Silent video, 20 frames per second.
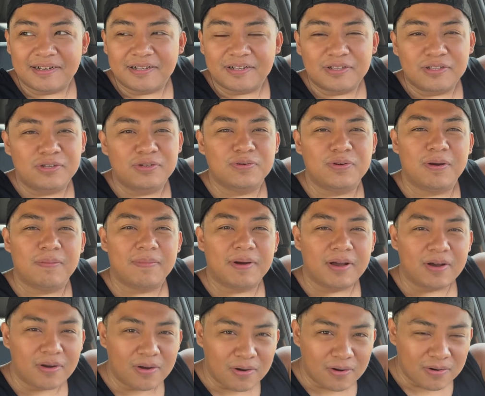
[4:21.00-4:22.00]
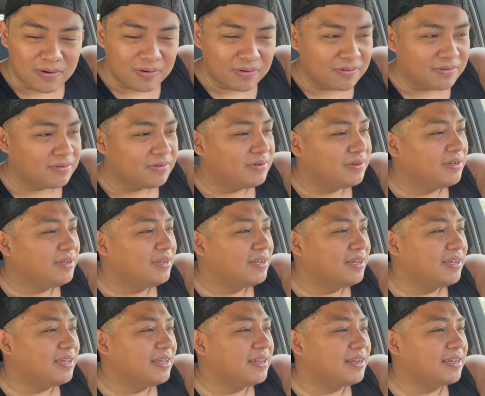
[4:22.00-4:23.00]
do on my own
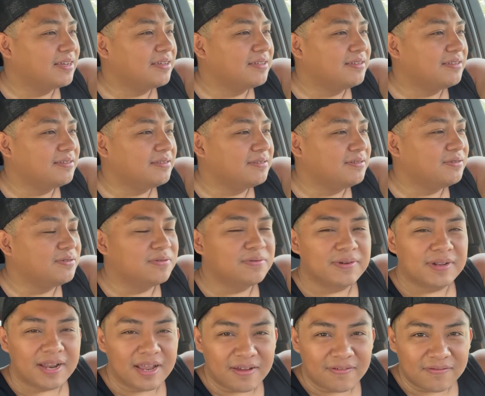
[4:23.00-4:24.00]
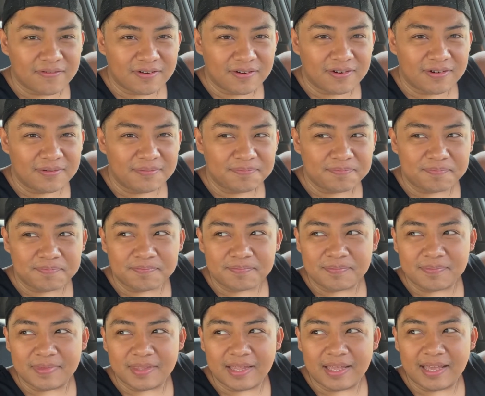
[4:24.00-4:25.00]
and I can do whenever,
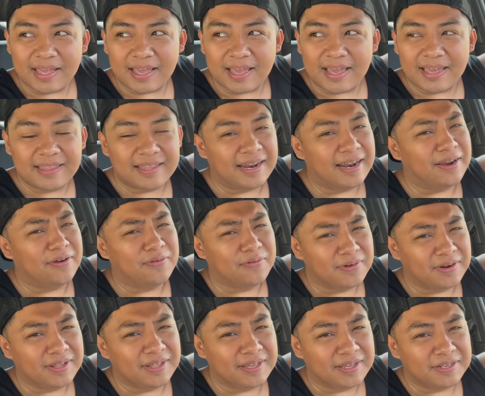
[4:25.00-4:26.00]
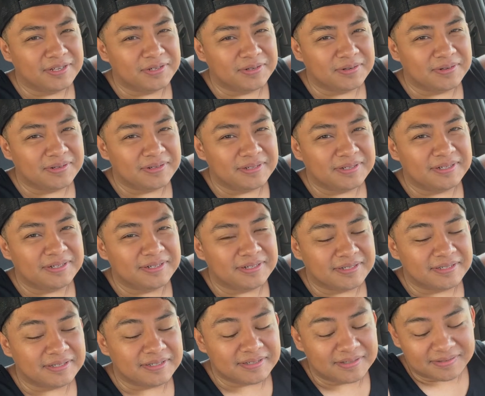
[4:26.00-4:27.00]
and that I really enjoy,
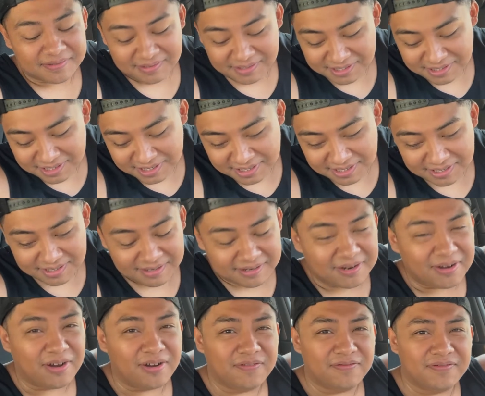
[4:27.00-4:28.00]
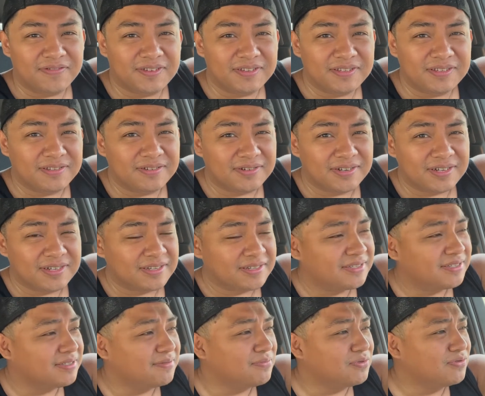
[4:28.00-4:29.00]
because shit, coffee, drinks,
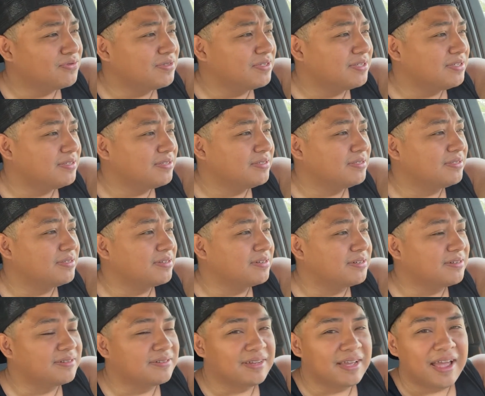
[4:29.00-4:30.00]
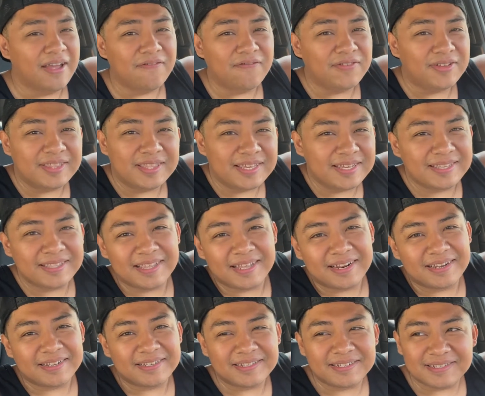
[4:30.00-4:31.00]
smoothies, everything that I
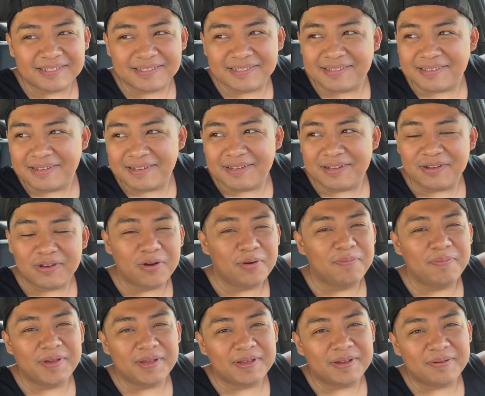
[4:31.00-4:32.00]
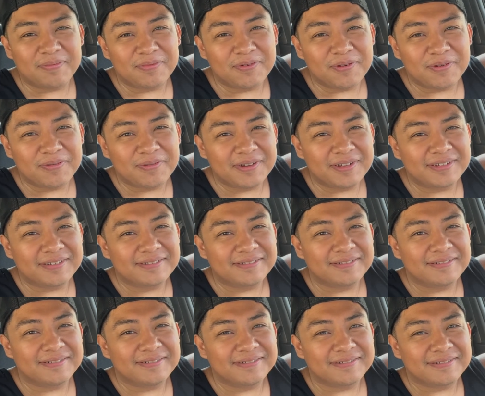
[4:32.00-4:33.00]
can just go pick up real quick.
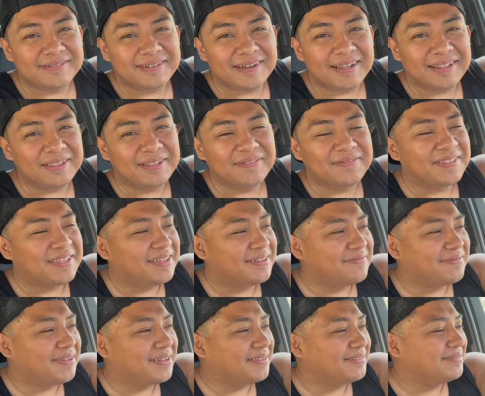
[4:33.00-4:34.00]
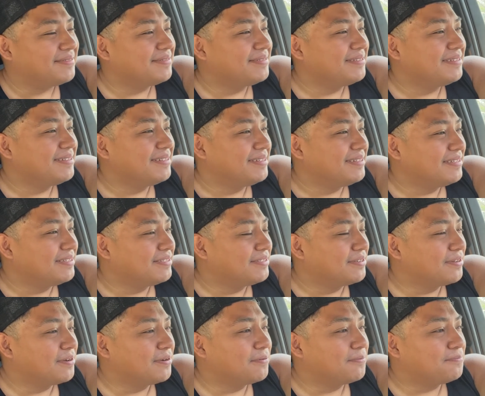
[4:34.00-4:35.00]
I love that, man.
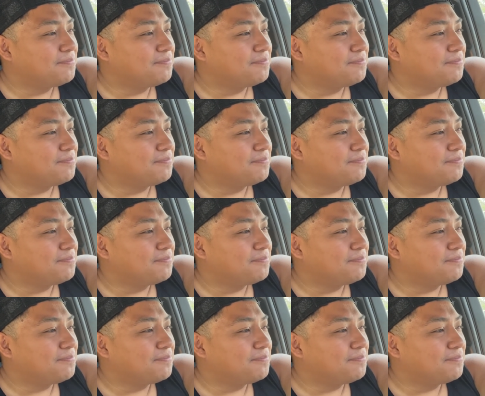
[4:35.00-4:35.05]
So